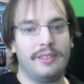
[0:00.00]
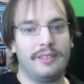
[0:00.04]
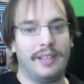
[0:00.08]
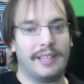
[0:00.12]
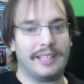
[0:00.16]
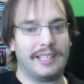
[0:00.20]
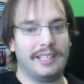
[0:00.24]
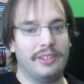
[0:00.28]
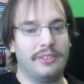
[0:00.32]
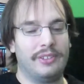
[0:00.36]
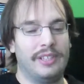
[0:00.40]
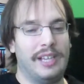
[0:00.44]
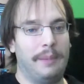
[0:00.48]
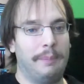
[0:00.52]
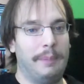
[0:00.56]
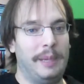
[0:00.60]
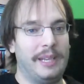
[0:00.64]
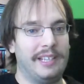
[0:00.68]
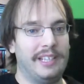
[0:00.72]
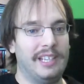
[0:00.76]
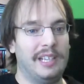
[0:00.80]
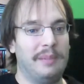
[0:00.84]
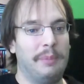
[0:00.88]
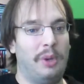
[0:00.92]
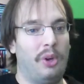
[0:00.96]
Like, not
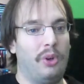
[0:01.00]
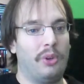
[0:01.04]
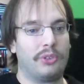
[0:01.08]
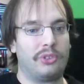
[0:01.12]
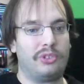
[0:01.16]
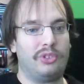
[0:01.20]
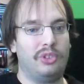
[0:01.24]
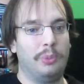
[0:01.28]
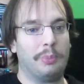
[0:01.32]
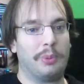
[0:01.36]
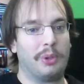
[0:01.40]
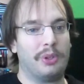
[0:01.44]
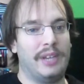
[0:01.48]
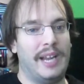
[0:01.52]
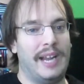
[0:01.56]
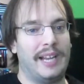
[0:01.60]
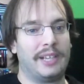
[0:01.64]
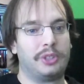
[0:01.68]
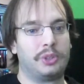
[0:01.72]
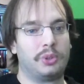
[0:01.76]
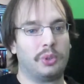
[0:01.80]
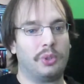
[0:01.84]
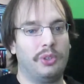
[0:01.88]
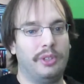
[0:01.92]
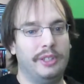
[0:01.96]
making him all
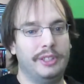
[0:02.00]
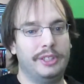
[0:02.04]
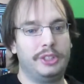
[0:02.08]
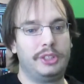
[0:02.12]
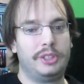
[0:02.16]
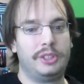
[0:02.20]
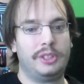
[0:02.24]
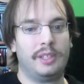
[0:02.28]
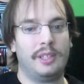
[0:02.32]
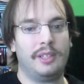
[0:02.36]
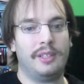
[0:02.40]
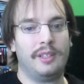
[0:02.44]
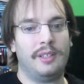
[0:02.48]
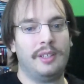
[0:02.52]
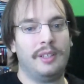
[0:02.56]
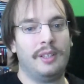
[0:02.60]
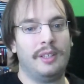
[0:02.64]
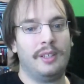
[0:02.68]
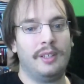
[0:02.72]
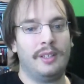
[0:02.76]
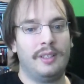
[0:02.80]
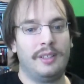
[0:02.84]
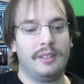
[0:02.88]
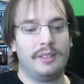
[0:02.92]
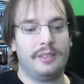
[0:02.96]
supernatural-ish,
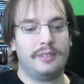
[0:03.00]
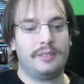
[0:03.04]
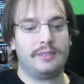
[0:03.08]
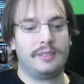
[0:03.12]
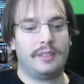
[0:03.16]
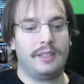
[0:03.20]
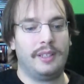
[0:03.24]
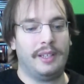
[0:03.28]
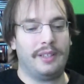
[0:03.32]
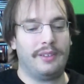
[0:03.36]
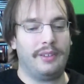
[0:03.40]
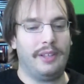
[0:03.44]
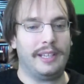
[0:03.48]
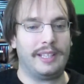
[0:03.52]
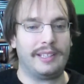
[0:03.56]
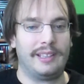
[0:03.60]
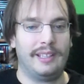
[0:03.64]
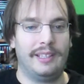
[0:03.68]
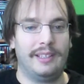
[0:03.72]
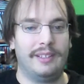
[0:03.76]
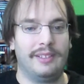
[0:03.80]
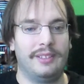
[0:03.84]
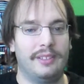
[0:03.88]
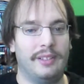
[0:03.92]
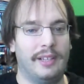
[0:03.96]

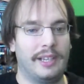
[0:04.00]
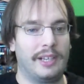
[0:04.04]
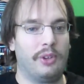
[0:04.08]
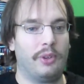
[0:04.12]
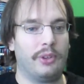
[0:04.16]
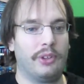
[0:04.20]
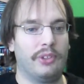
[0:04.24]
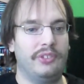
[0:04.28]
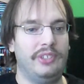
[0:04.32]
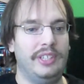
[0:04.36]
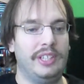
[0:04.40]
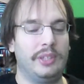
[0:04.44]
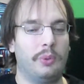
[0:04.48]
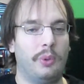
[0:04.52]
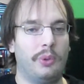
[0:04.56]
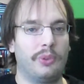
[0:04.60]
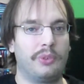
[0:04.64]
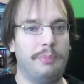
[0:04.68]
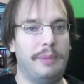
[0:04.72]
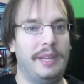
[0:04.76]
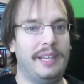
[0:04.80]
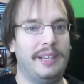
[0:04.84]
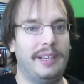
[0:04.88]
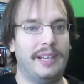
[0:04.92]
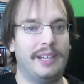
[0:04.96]
like all the
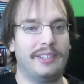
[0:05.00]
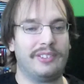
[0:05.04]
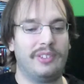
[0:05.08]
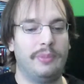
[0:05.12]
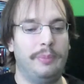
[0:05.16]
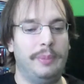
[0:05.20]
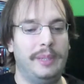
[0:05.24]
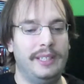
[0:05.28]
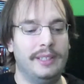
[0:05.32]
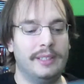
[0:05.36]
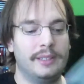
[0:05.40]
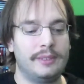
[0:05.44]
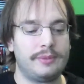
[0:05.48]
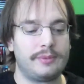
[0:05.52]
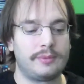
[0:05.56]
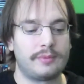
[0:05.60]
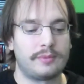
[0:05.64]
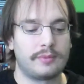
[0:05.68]
sequels made it out to be.